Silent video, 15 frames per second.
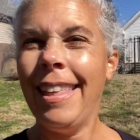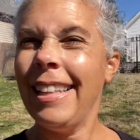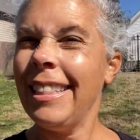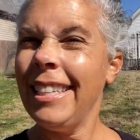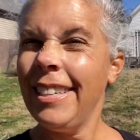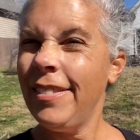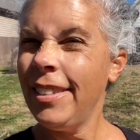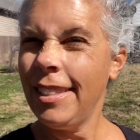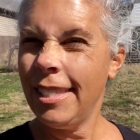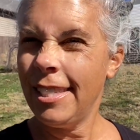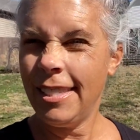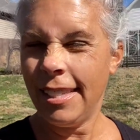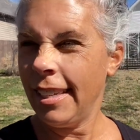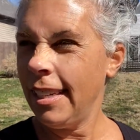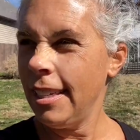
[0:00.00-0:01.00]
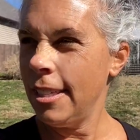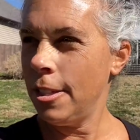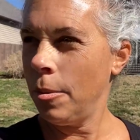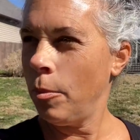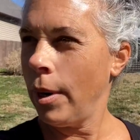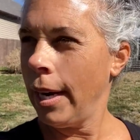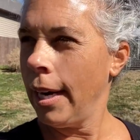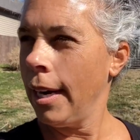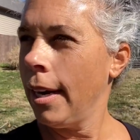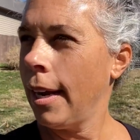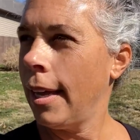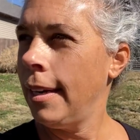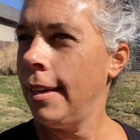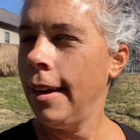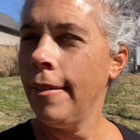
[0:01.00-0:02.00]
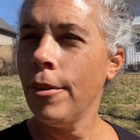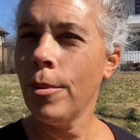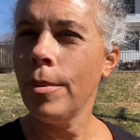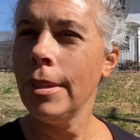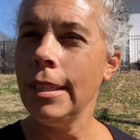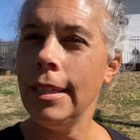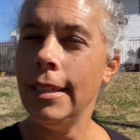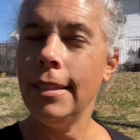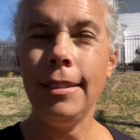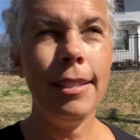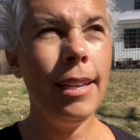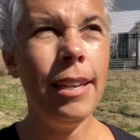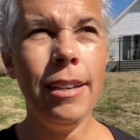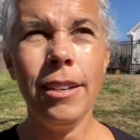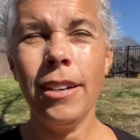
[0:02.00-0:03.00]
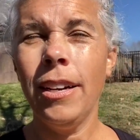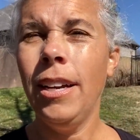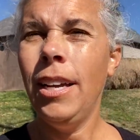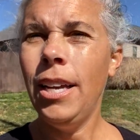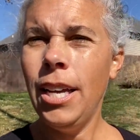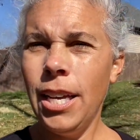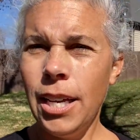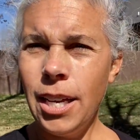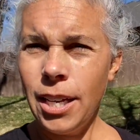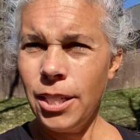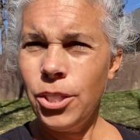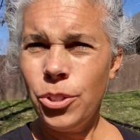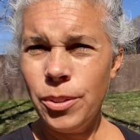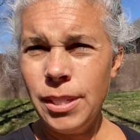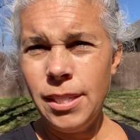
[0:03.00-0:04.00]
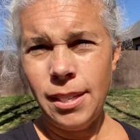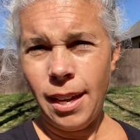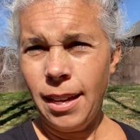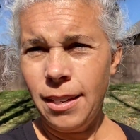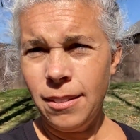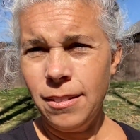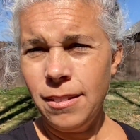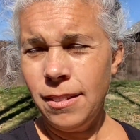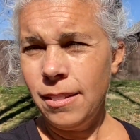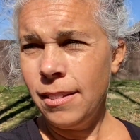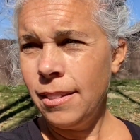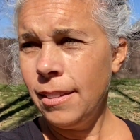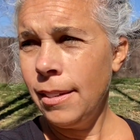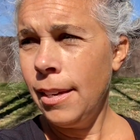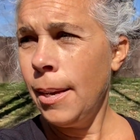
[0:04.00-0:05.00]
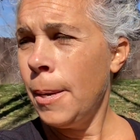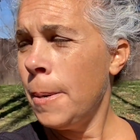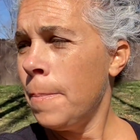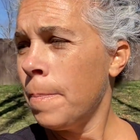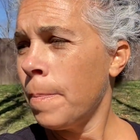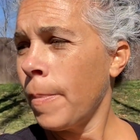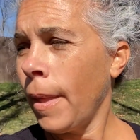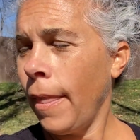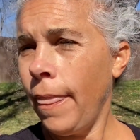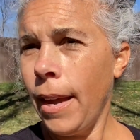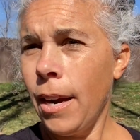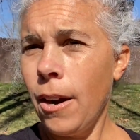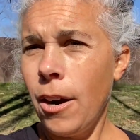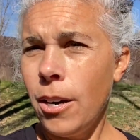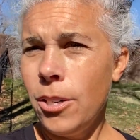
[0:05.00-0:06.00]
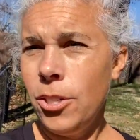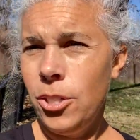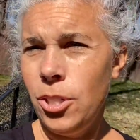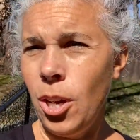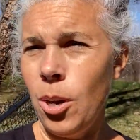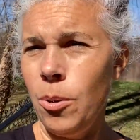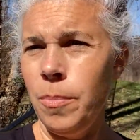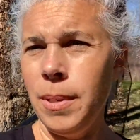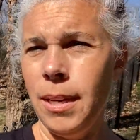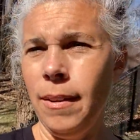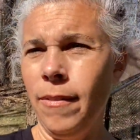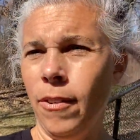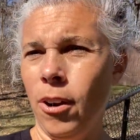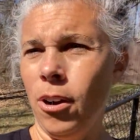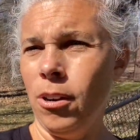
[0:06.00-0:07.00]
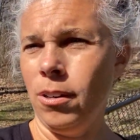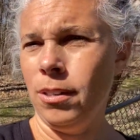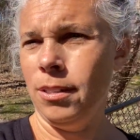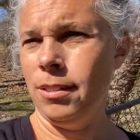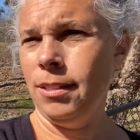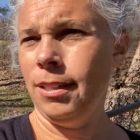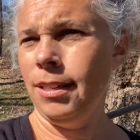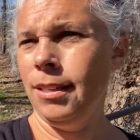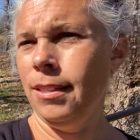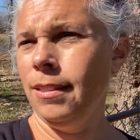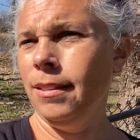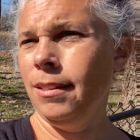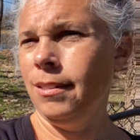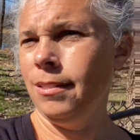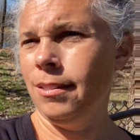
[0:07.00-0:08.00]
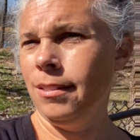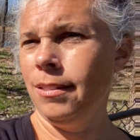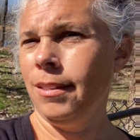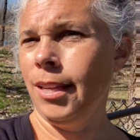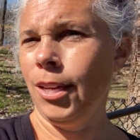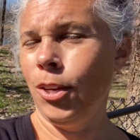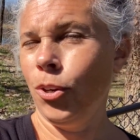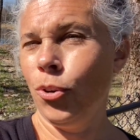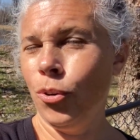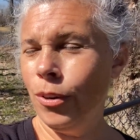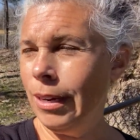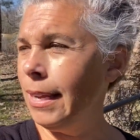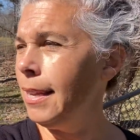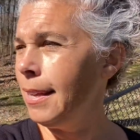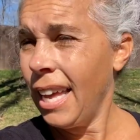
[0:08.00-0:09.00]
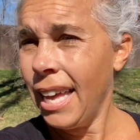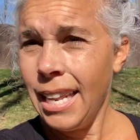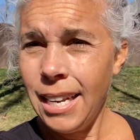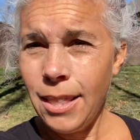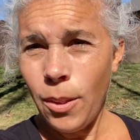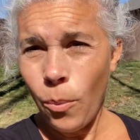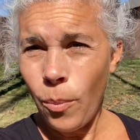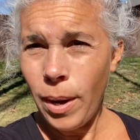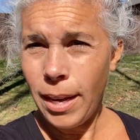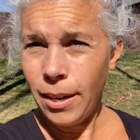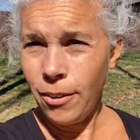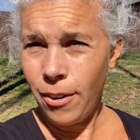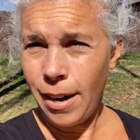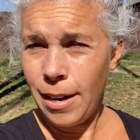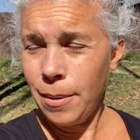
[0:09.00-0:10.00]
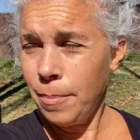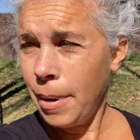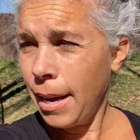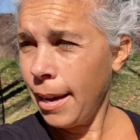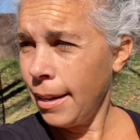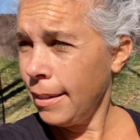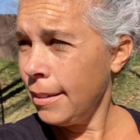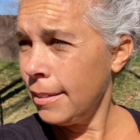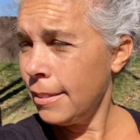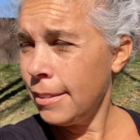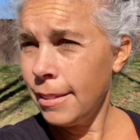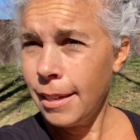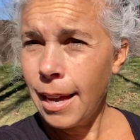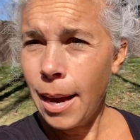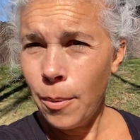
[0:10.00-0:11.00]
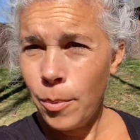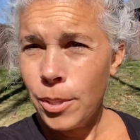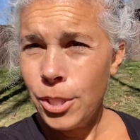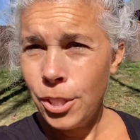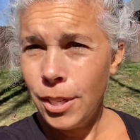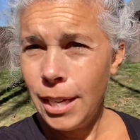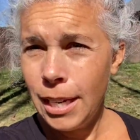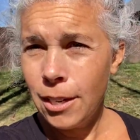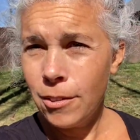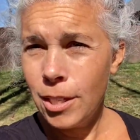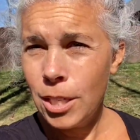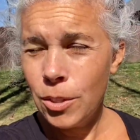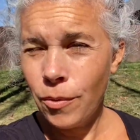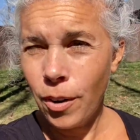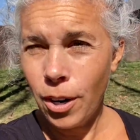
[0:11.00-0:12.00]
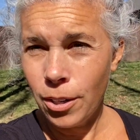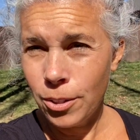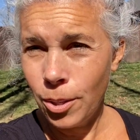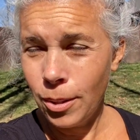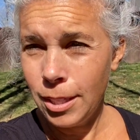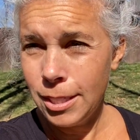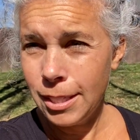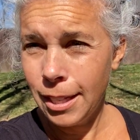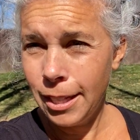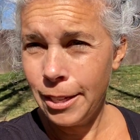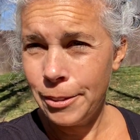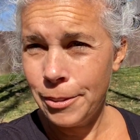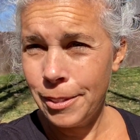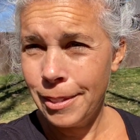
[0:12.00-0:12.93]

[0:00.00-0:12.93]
that live in the city somewhere and never really get to hear country sounds, there are so many frogs in this like creek and in the wet ground behind us. I want you to hear these frogs, so listen close.